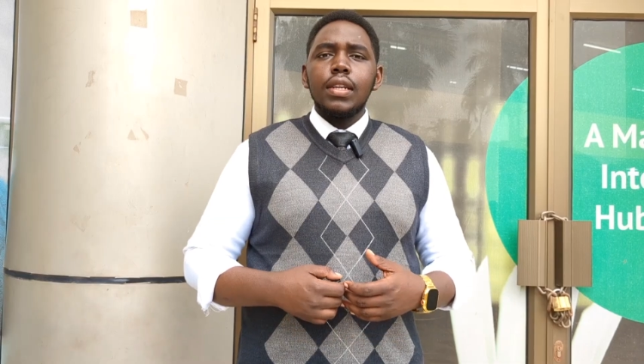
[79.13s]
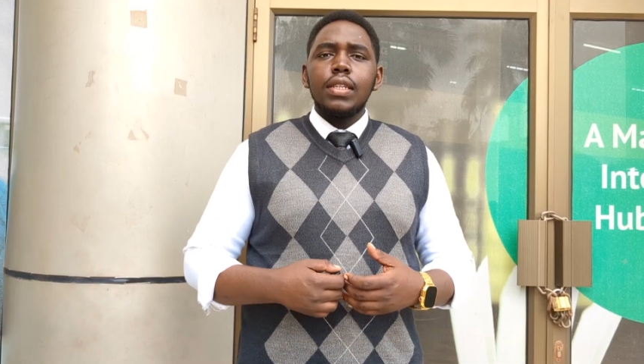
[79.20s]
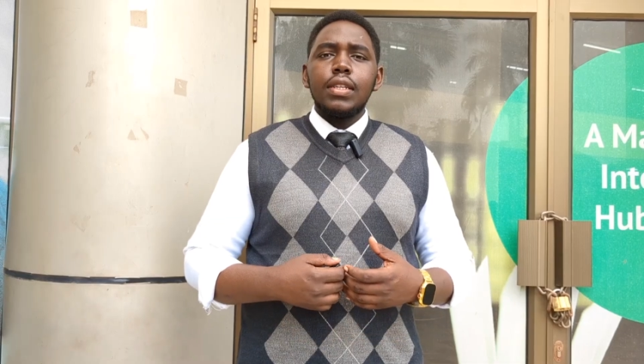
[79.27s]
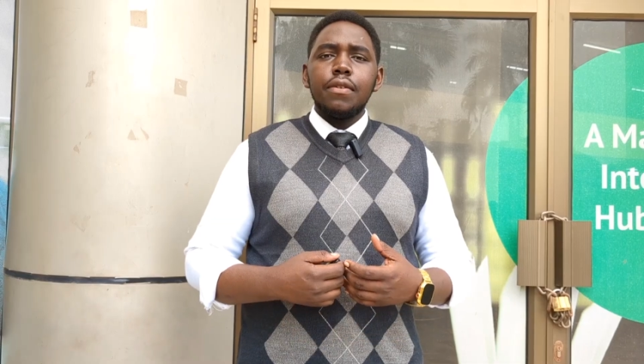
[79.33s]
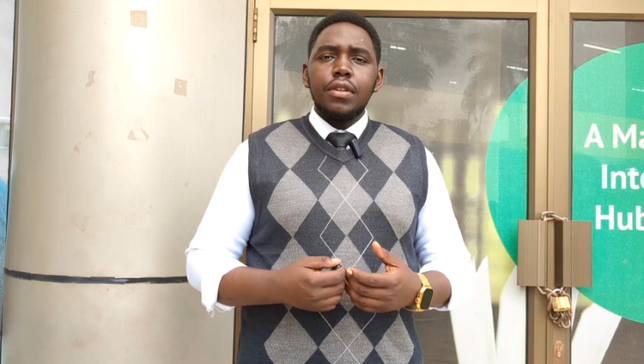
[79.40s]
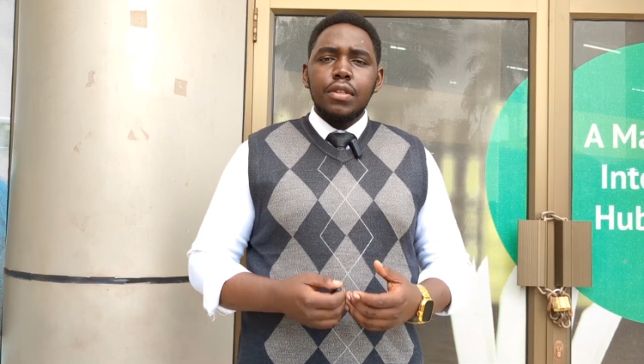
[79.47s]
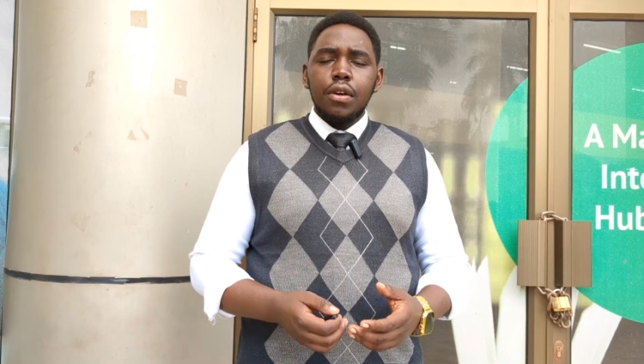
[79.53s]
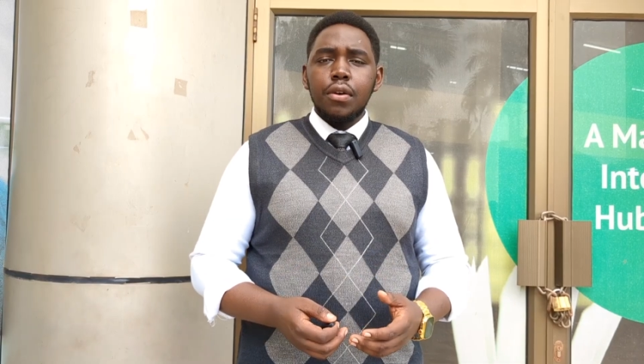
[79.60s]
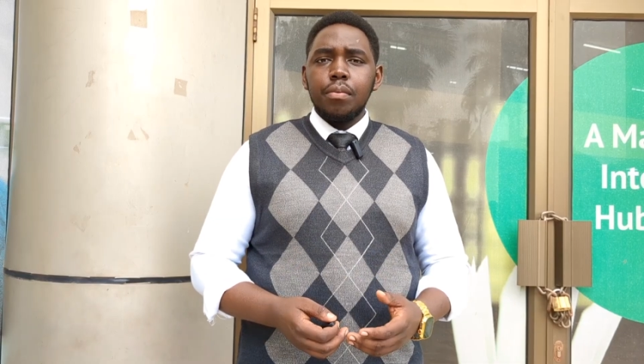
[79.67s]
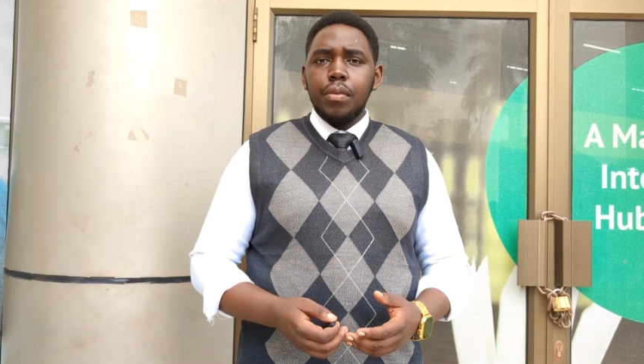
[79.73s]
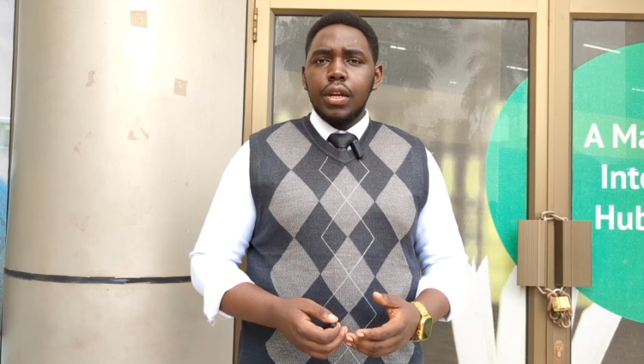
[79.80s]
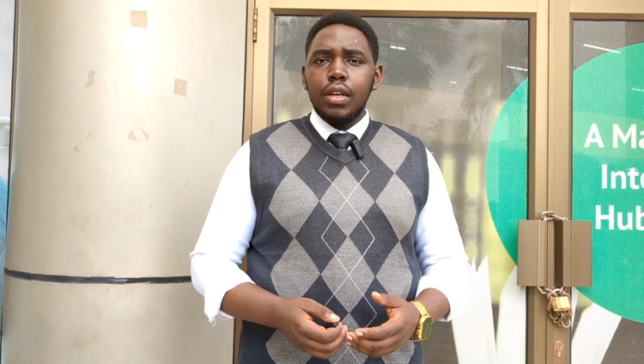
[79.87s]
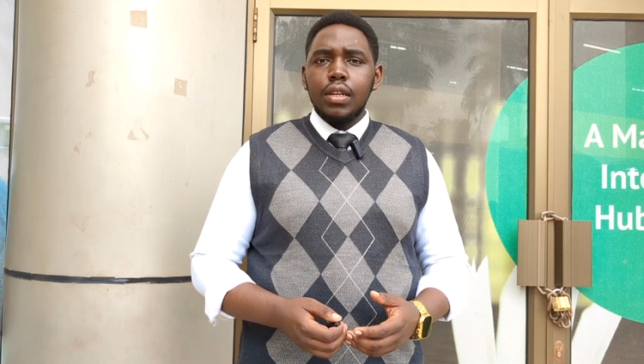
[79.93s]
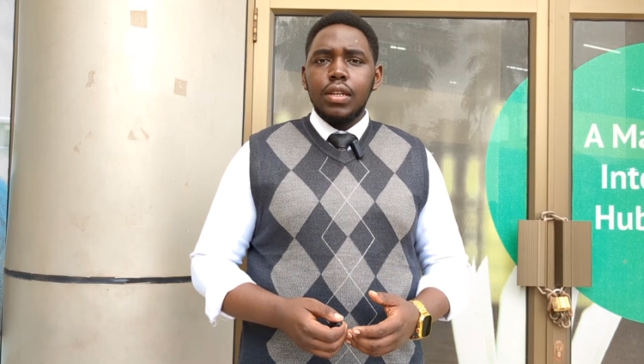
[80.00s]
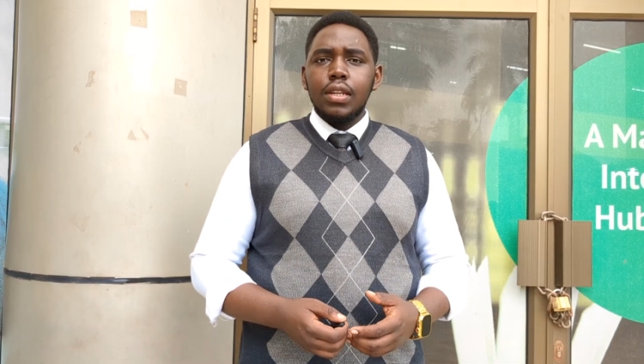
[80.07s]

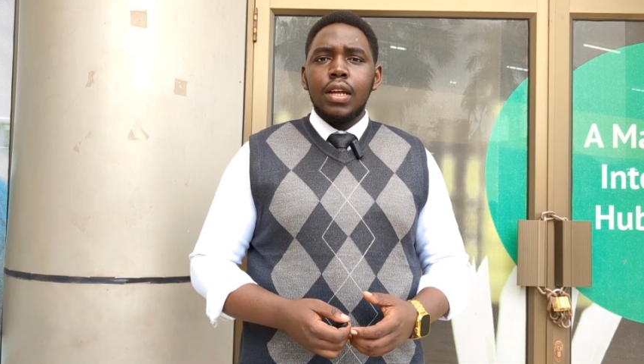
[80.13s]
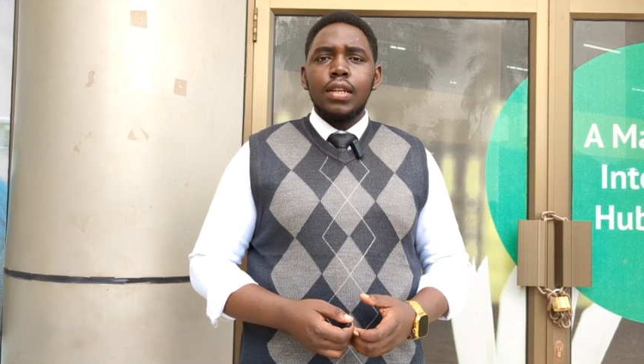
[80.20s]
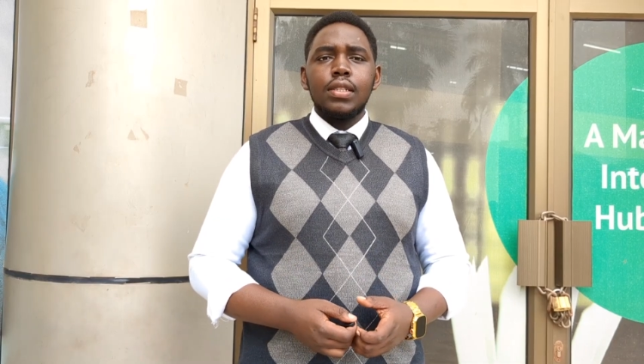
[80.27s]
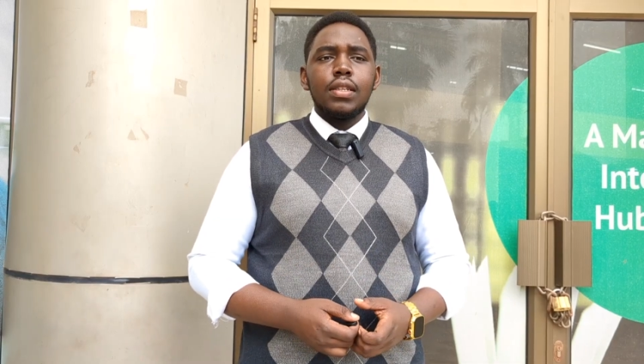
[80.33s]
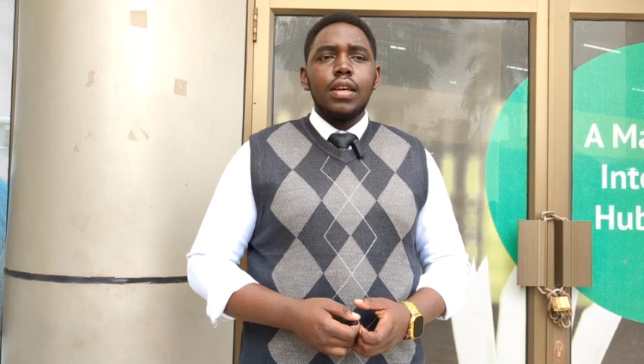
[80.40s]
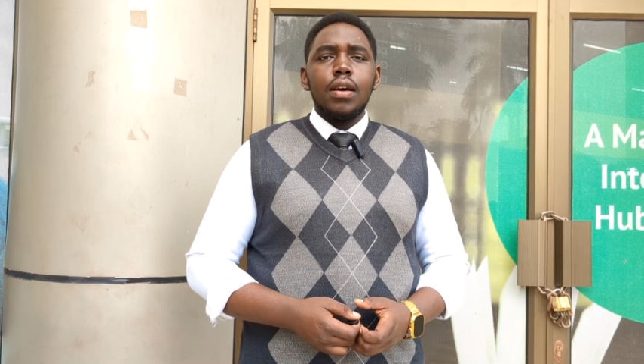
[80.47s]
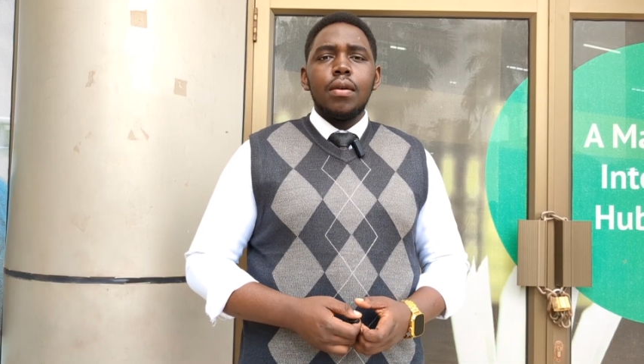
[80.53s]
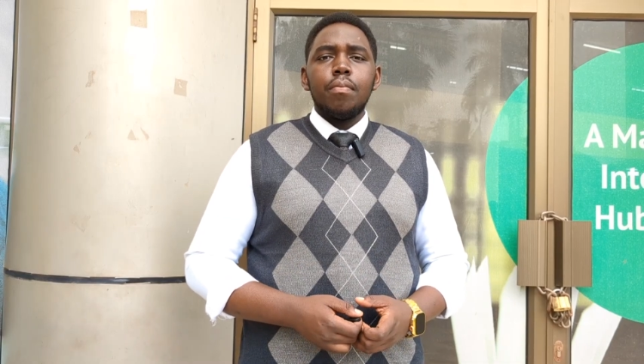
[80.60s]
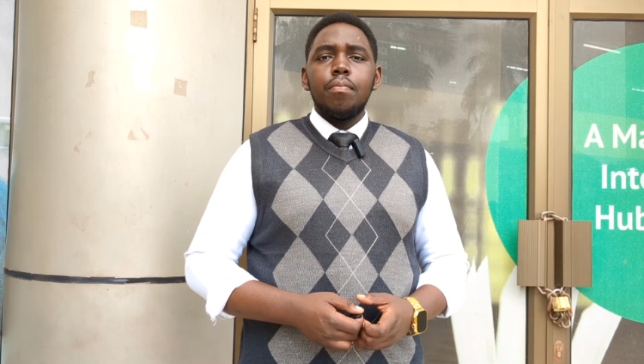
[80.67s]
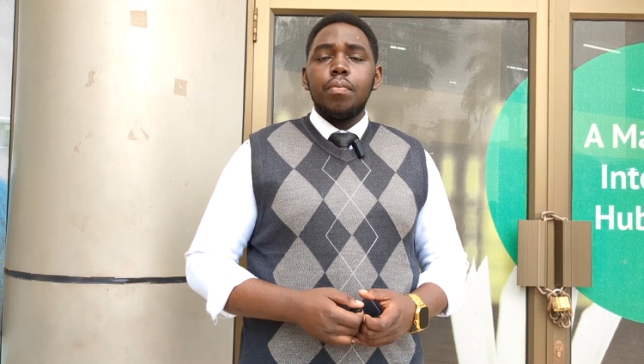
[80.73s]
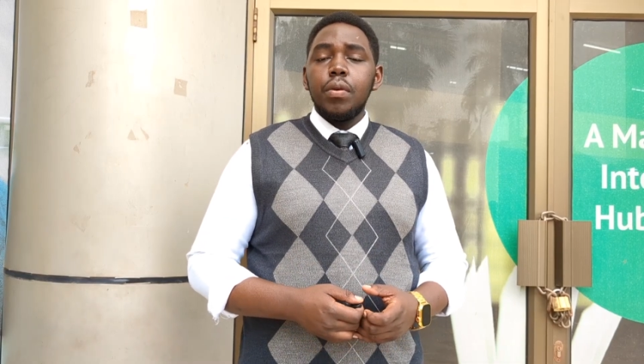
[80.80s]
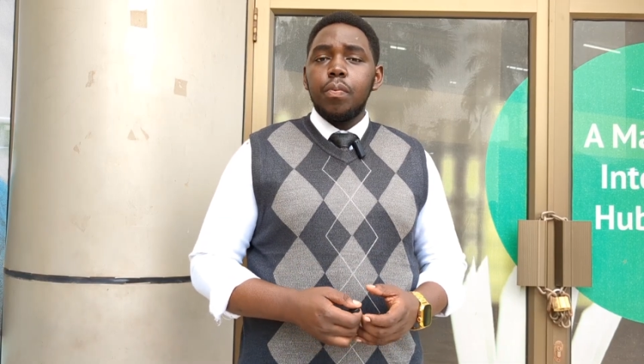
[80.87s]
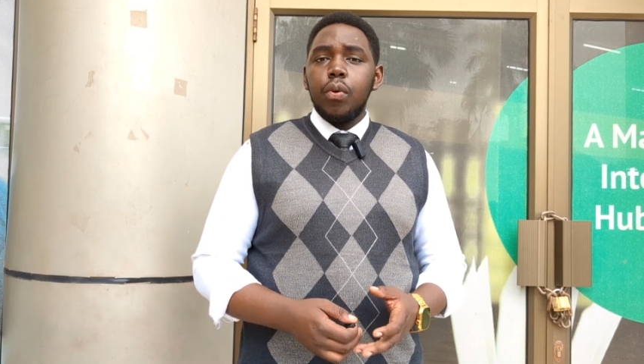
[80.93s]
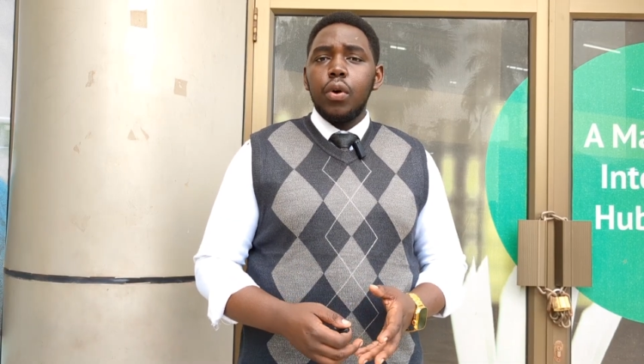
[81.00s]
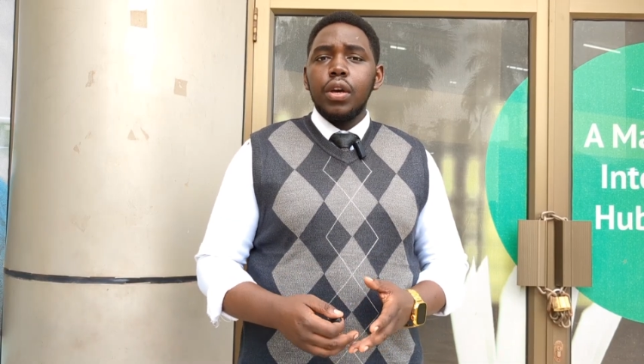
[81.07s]
determine that
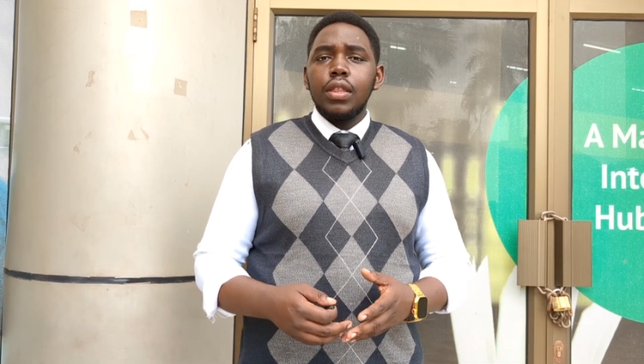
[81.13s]
people